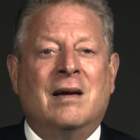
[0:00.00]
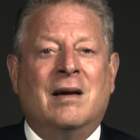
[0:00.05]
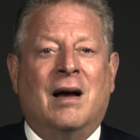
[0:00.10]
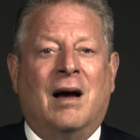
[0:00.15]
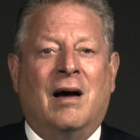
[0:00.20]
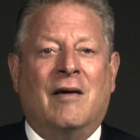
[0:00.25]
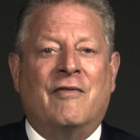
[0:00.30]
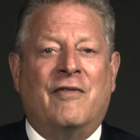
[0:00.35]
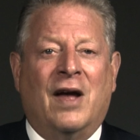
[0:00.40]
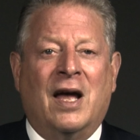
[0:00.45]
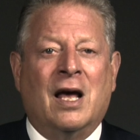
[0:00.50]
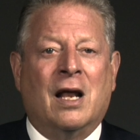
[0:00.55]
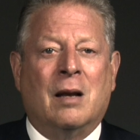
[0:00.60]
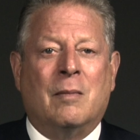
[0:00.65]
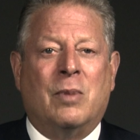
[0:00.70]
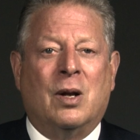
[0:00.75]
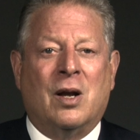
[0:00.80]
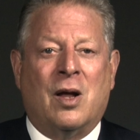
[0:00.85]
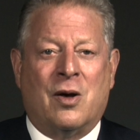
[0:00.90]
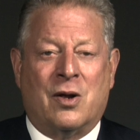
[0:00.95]

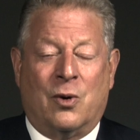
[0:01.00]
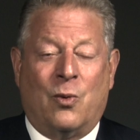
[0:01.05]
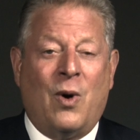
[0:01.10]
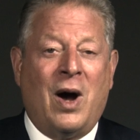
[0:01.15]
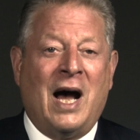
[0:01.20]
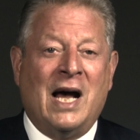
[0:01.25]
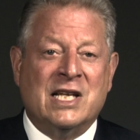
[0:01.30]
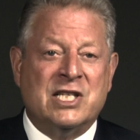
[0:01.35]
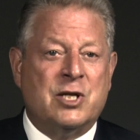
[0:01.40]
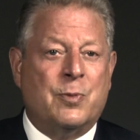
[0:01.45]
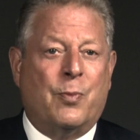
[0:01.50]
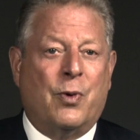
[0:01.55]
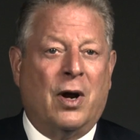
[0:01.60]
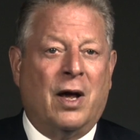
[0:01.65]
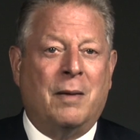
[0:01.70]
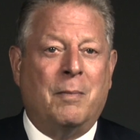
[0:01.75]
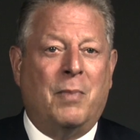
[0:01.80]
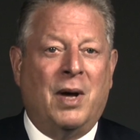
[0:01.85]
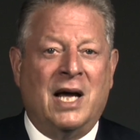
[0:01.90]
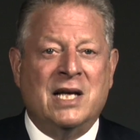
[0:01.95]
available on a
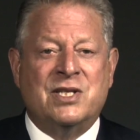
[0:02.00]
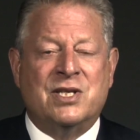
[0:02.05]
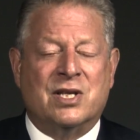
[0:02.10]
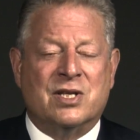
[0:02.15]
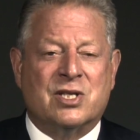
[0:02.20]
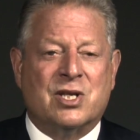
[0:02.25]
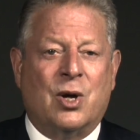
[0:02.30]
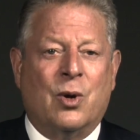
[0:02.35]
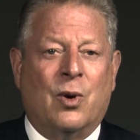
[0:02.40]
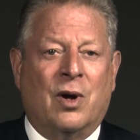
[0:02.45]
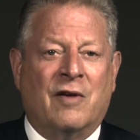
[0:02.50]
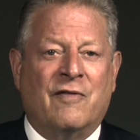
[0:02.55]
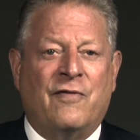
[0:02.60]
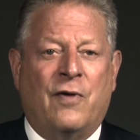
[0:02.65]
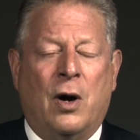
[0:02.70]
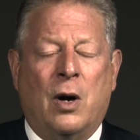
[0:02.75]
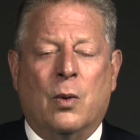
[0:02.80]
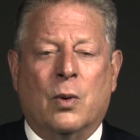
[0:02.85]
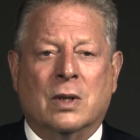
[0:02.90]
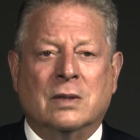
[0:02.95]
widespread basis going
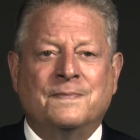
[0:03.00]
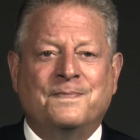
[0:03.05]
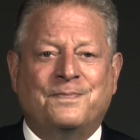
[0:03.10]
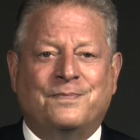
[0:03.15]
forward,